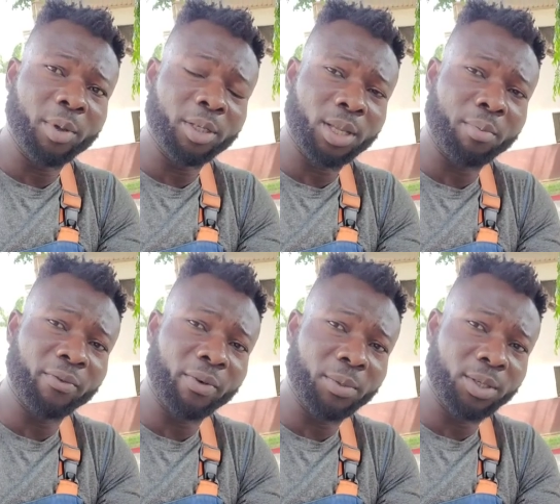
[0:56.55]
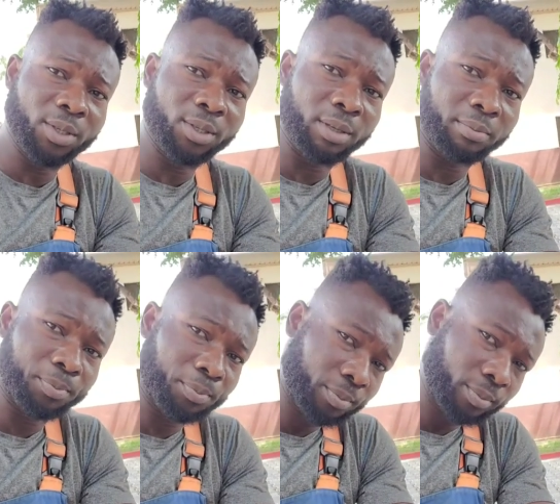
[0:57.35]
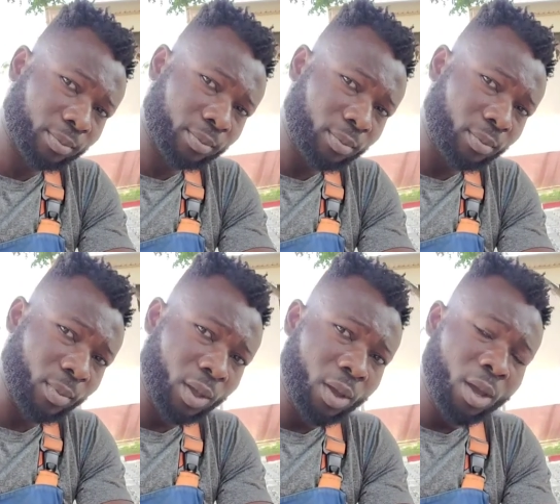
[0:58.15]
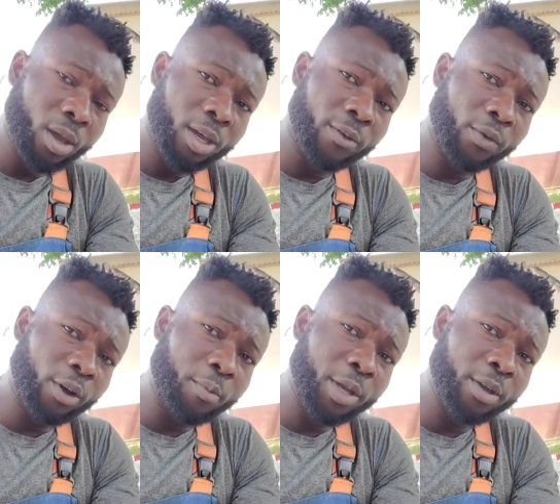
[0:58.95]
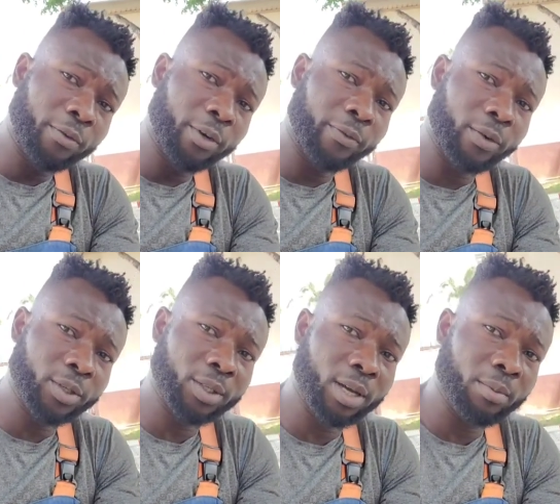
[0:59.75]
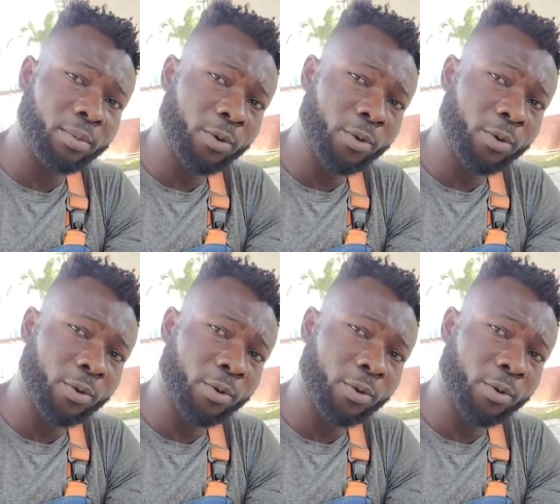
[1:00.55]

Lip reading: stemming from the system. If you're coming here for the first time,